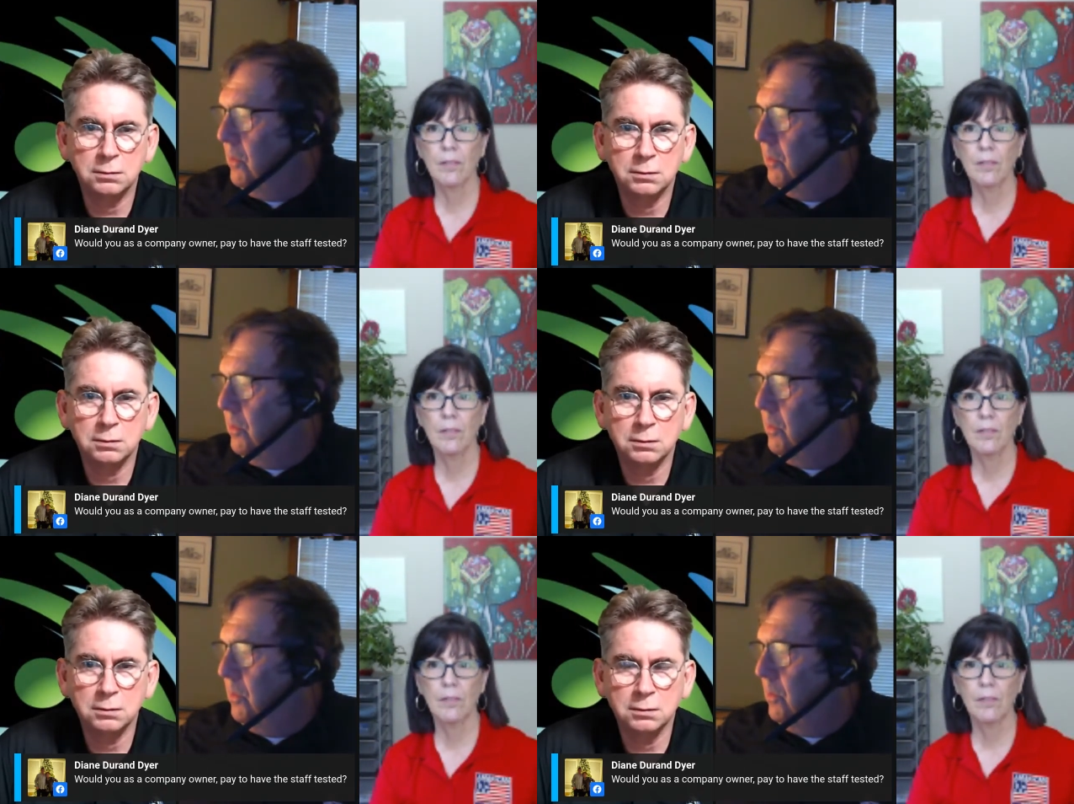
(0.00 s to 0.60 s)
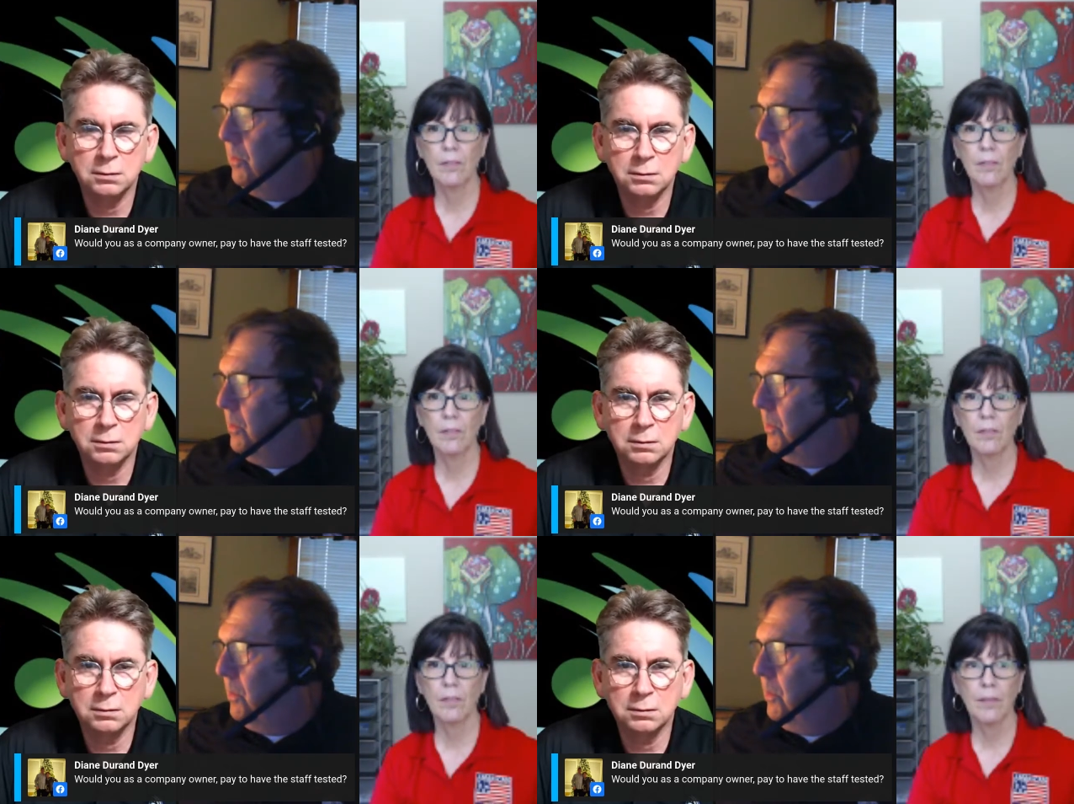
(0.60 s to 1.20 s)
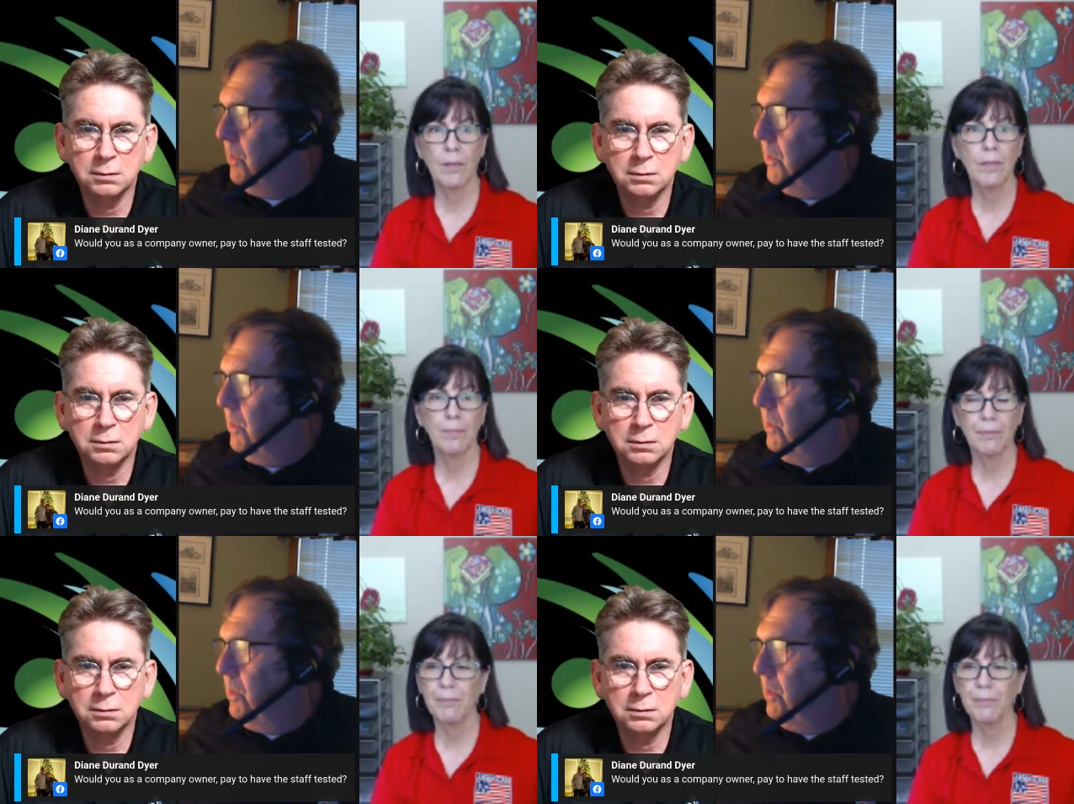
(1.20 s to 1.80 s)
No one is speaking in this clip.